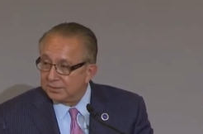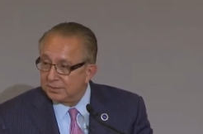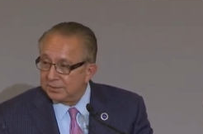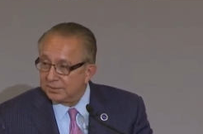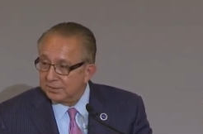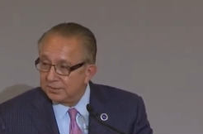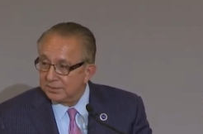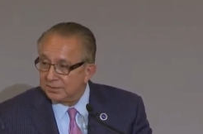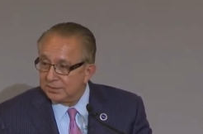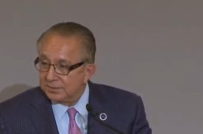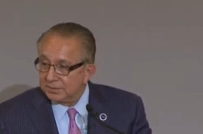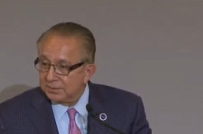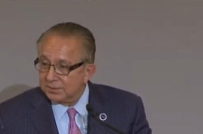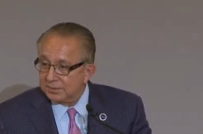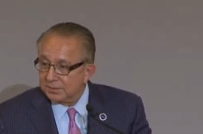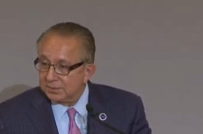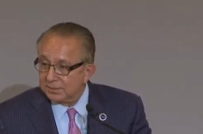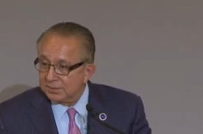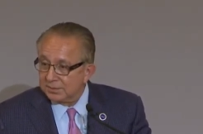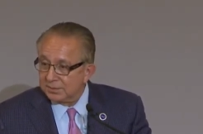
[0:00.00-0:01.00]

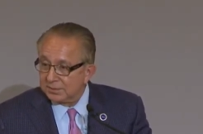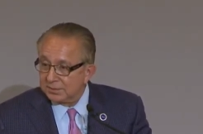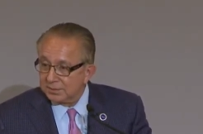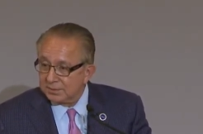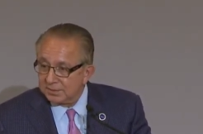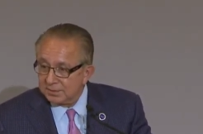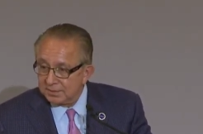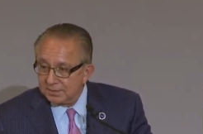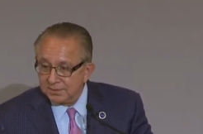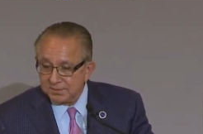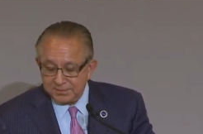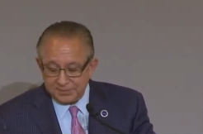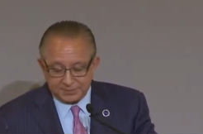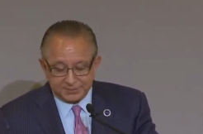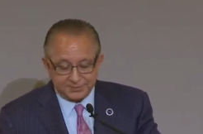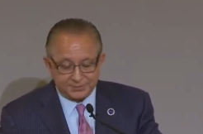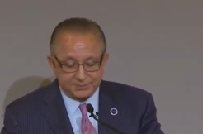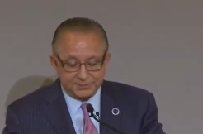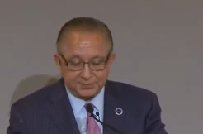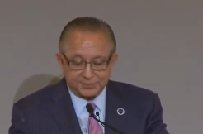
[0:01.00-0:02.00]

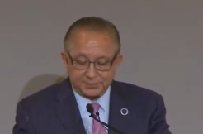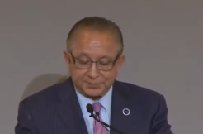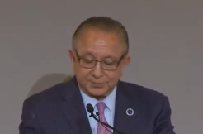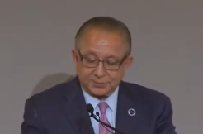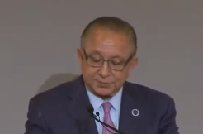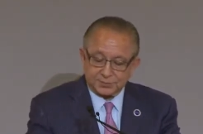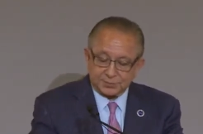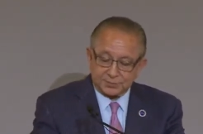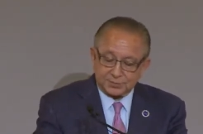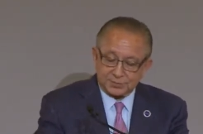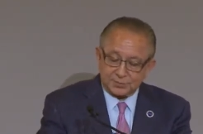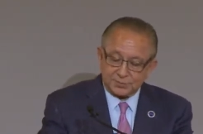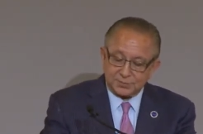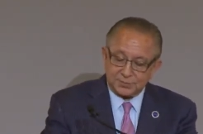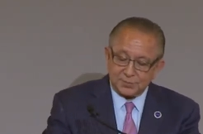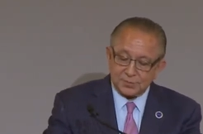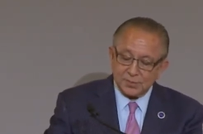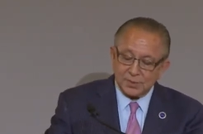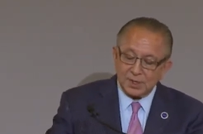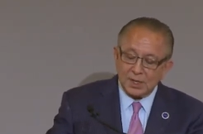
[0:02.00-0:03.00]
[no speech]